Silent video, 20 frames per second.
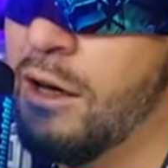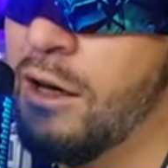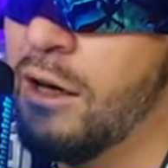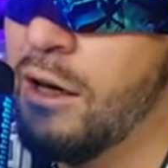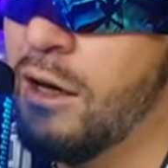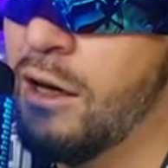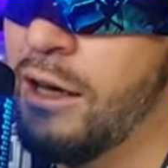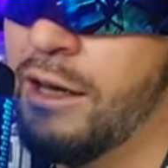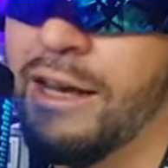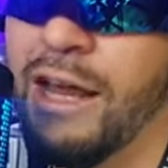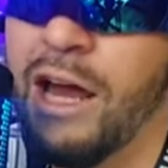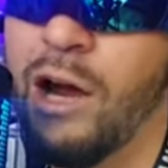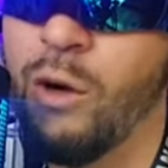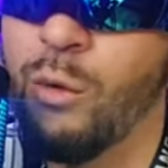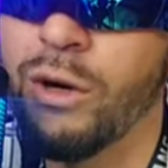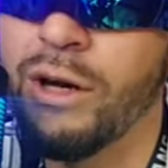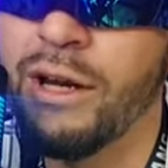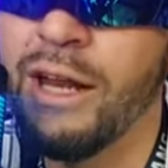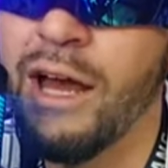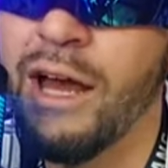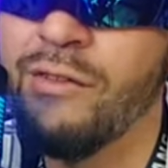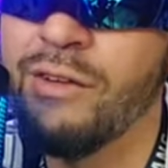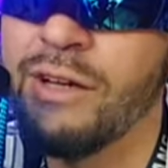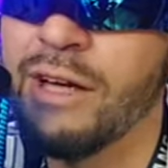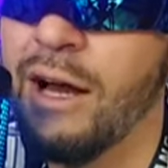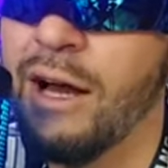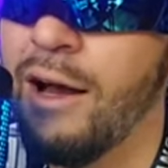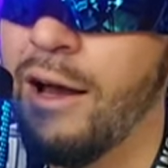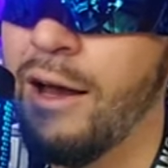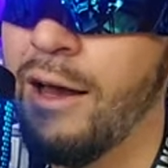And now we're going to have a
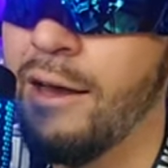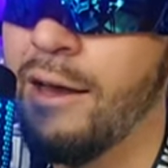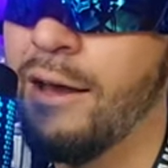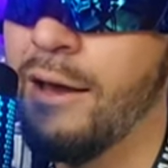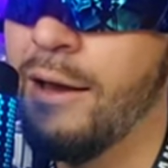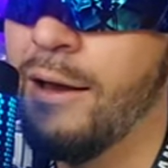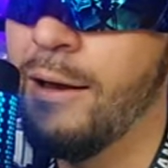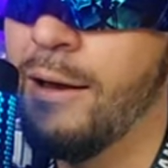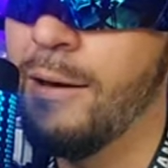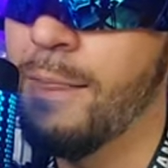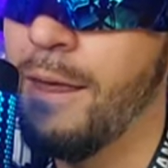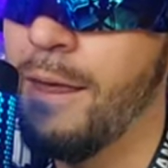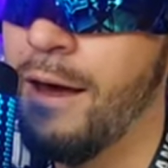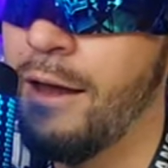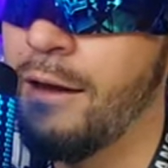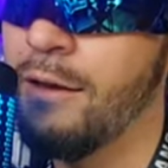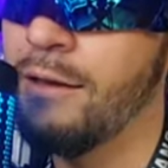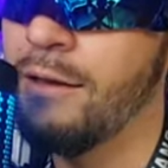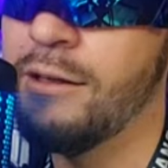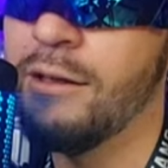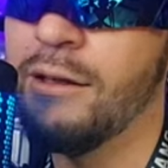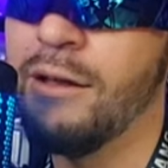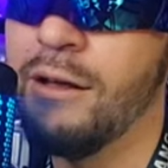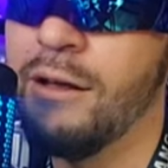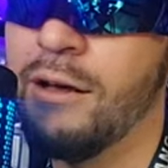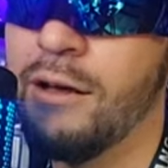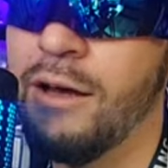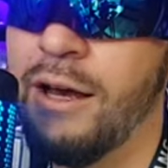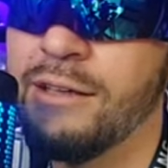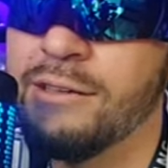guy that
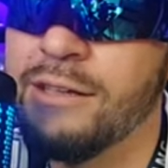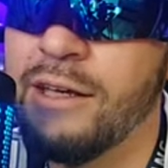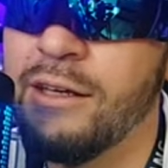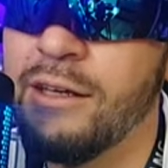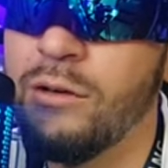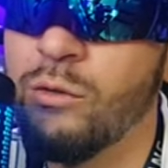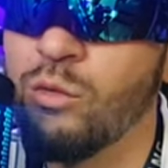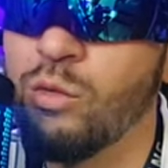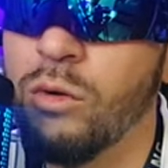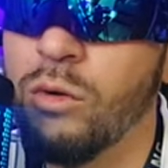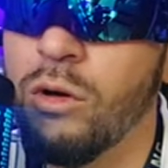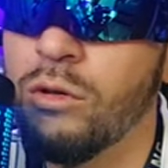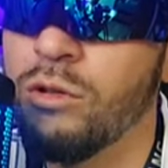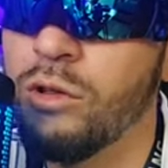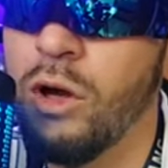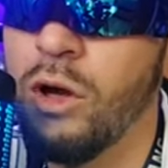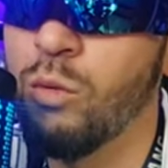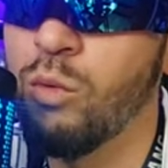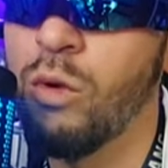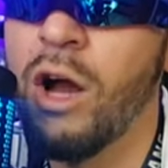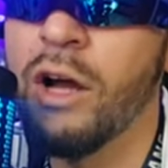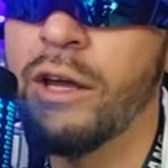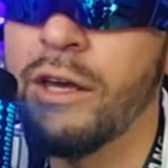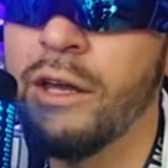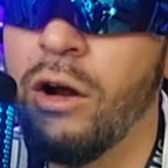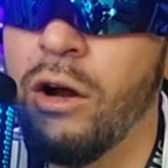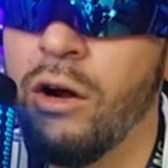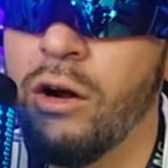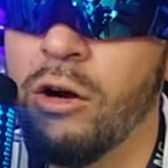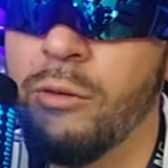has a rocket
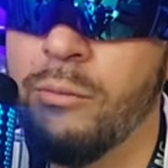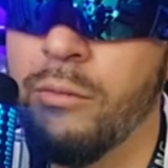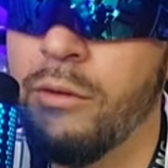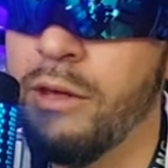arm.